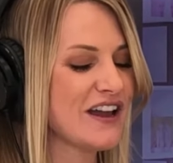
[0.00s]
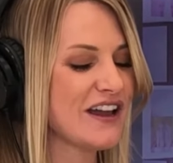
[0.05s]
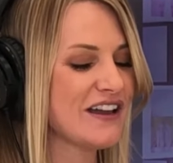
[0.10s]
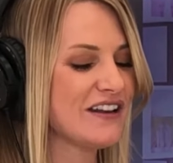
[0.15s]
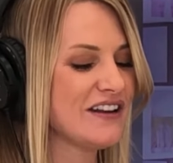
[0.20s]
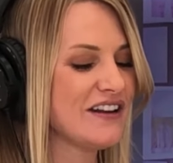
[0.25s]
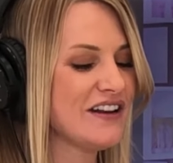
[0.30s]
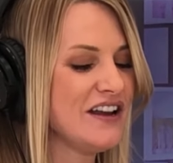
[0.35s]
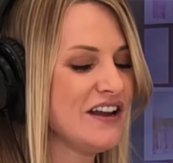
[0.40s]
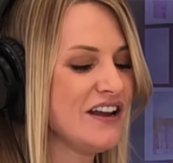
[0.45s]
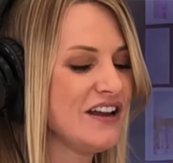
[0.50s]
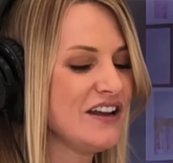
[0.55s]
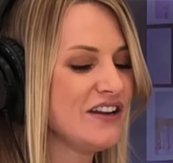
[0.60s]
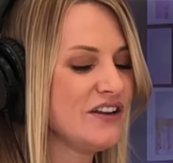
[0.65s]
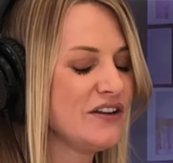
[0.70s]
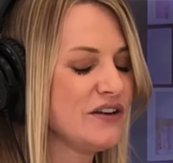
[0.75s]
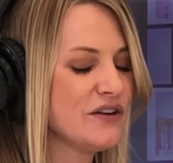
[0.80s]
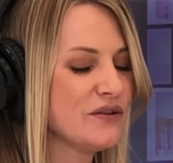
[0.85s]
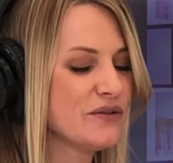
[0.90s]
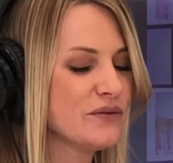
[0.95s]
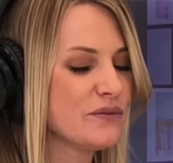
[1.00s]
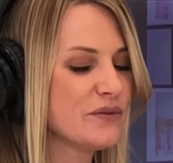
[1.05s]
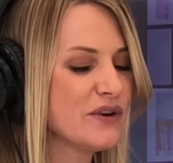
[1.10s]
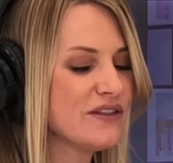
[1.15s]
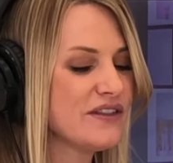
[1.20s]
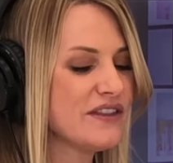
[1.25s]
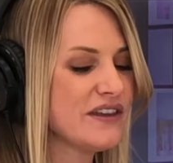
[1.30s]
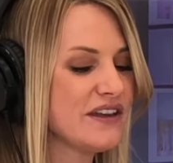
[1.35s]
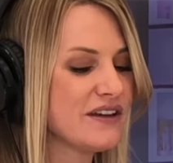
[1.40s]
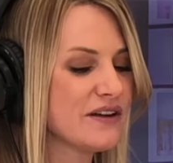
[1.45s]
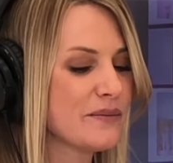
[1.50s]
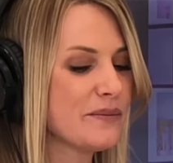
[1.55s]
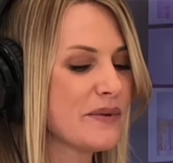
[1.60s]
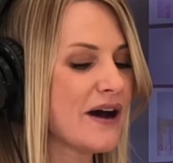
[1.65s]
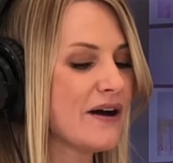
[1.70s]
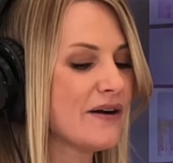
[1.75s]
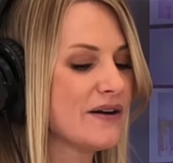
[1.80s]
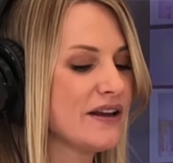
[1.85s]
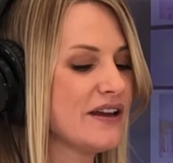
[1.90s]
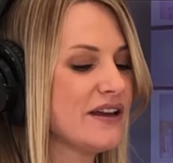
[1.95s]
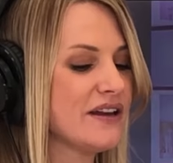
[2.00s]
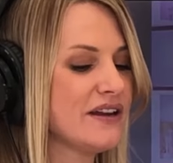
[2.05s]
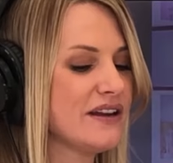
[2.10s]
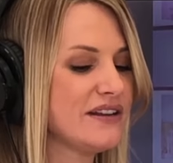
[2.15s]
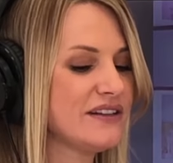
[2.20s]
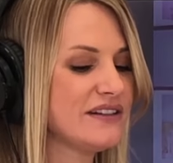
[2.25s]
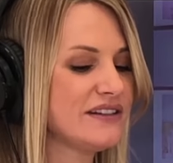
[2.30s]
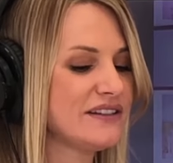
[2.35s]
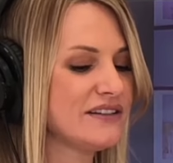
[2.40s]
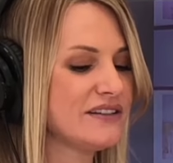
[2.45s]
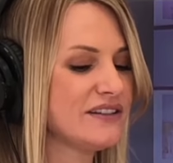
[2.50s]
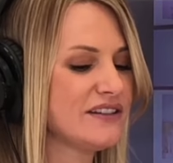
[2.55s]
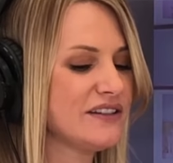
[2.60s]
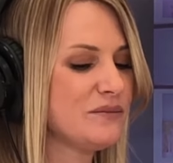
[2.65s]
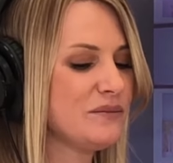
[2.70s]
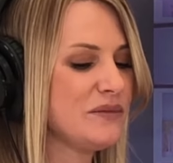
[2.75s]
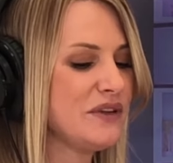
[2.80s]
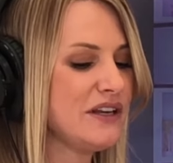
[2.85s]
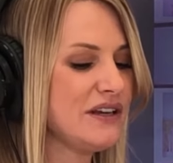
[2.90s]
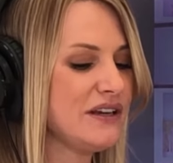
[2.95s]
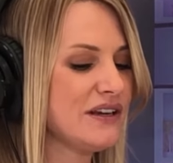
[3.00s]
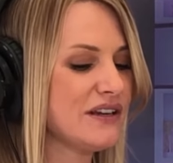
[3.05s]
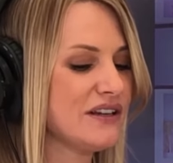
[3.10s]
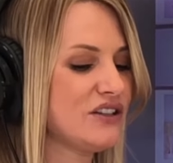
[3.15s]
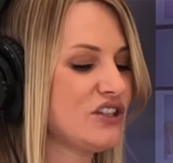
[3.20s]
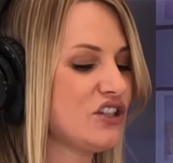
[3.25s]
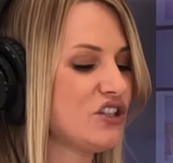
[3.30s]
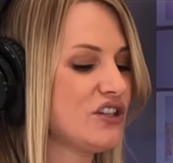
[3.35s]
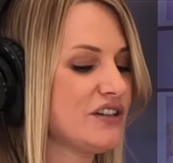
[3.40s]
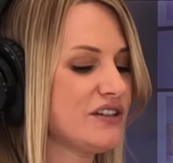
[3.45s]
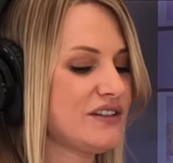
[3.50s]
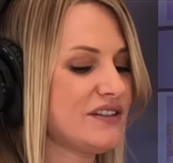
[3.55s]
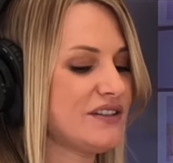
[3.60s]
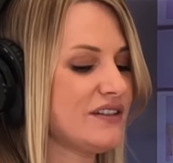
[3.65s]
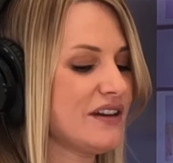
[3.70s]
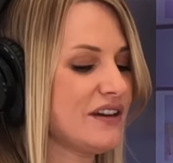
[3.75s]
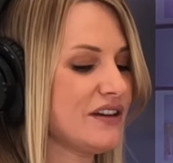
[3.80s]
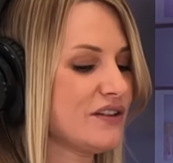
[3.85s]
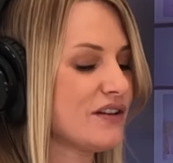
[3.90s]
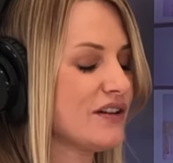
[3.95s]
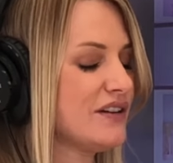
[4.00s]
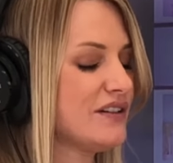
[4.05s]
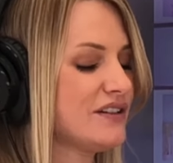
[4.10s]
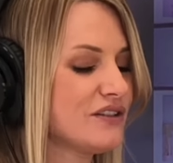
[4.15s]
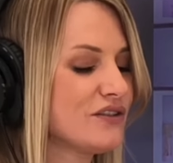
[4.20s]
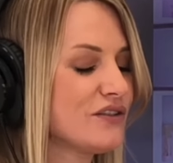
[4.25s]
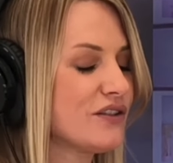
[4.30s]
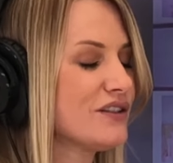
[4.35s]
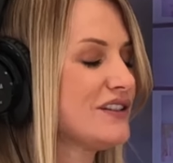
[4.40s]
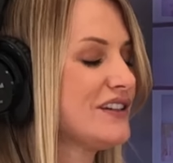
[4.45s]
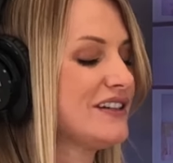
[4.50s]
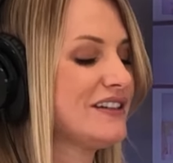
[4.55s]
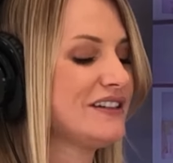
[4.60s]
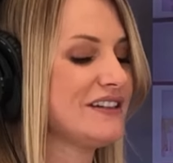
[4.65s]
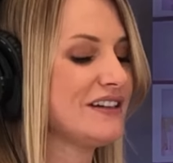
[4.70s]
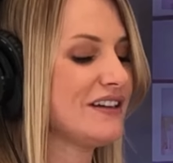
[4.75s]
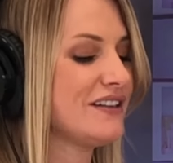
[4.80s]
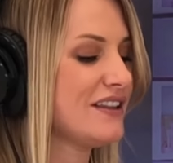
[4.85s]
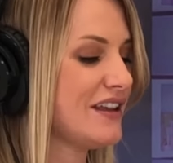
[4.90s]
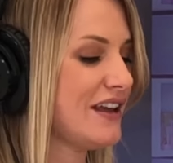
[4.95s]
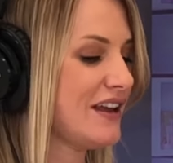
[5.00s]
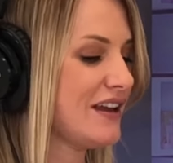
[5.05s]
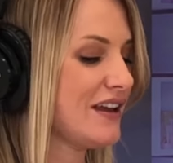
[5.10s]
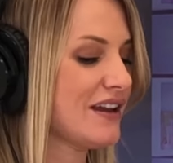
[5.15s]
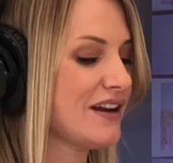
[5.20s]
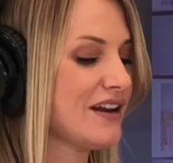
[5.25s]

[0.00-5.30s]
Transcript: And, the one thing about it is, to me, it's just like, it's an artistic thing.